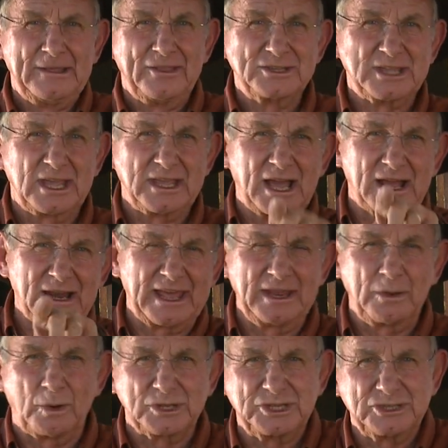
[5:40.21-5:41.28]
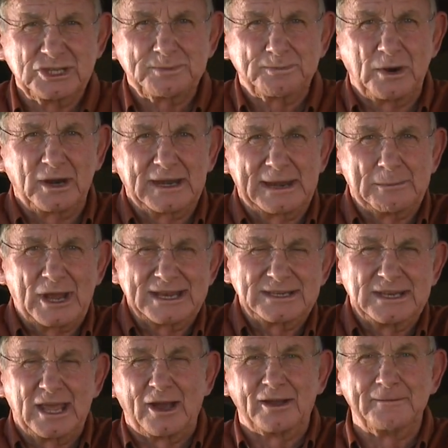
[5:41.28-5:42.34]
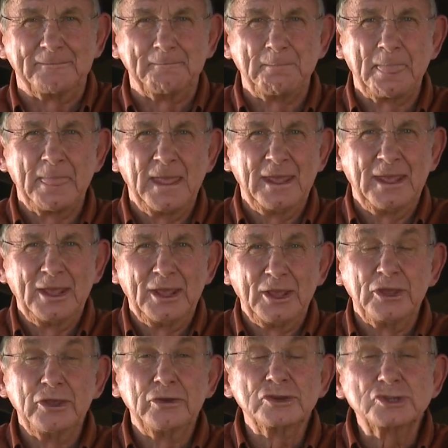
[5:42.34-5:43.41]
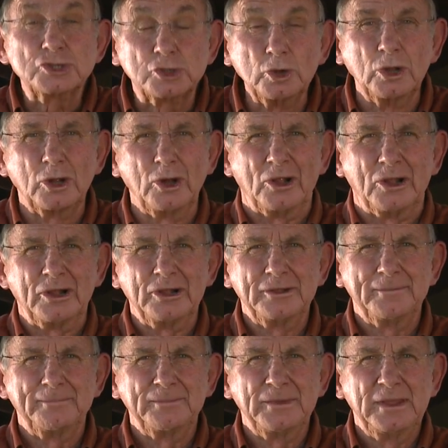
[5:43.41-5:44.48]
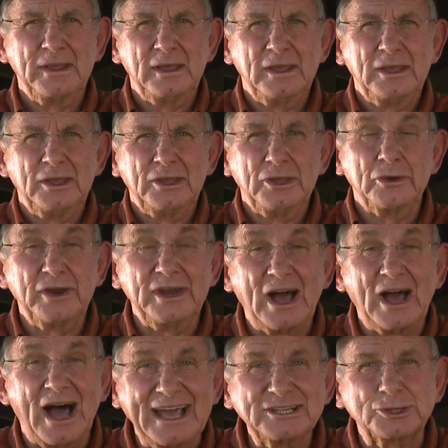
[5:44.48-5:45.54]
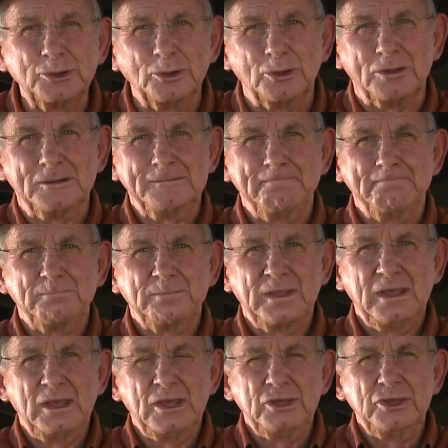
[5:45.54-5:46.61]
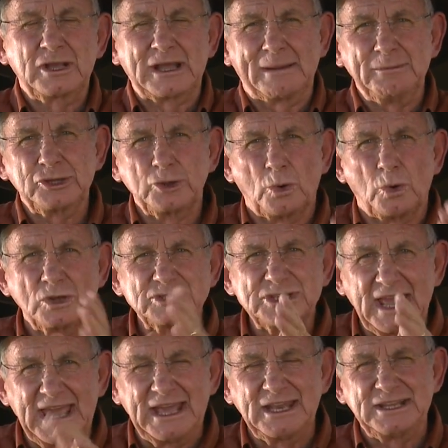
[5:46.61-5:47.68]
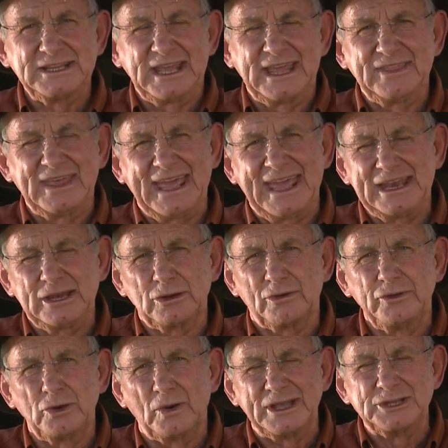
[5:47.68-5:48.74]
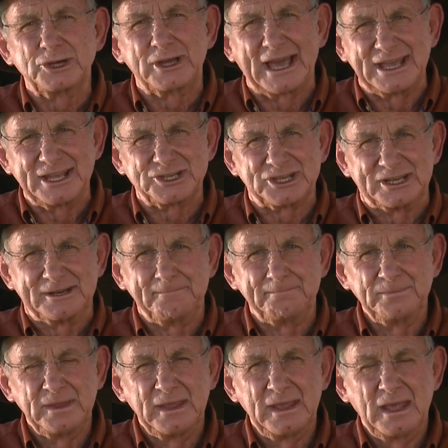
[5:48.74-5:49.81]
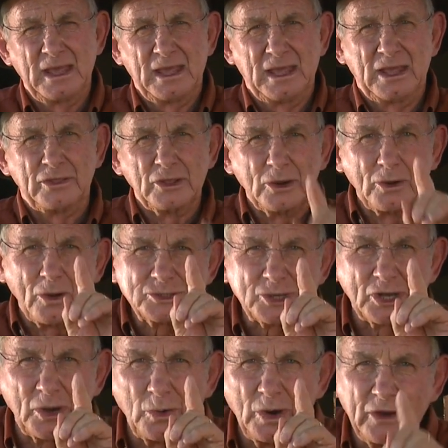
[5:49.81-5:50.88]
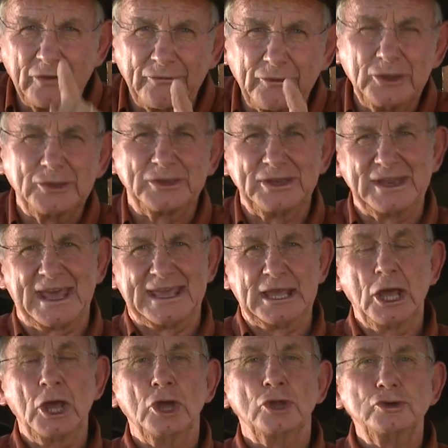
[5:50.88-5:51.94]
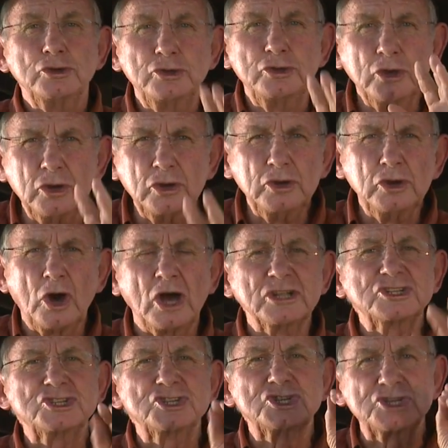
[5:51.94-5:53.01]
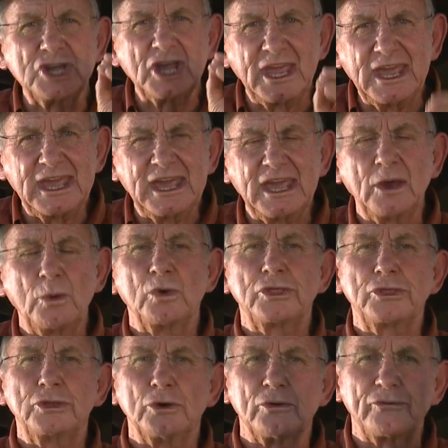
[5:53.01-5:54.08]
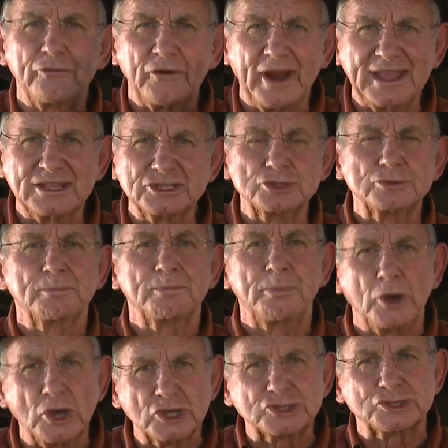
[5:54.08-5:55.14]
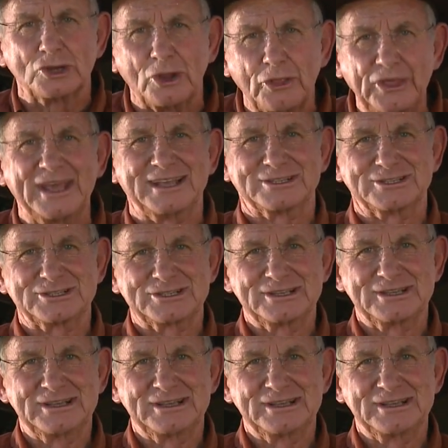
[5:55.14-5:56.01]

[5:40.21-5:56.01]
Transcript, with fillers: There's a young lady watching this program right now. You're a schoolgirl. You're in high school. You're coming towards the, ed, the end of your education. The Lord's got a word for you today. Do not share with your friends personal things.